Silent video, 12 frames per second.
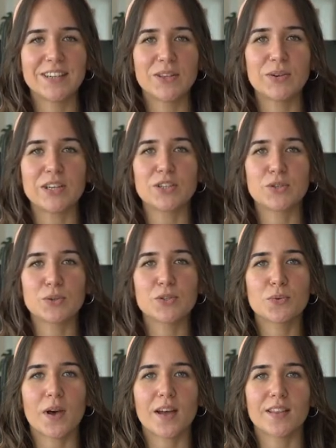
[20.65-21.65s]
You can choose
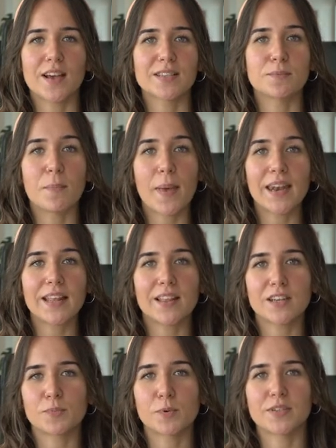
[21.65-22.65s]
to add as many
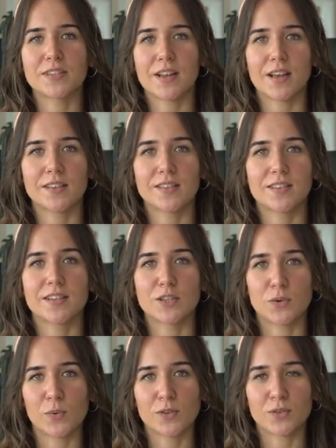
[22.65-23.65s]
dashboard slides
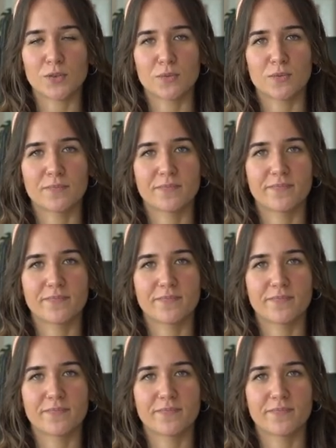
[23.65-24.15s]
as you want to.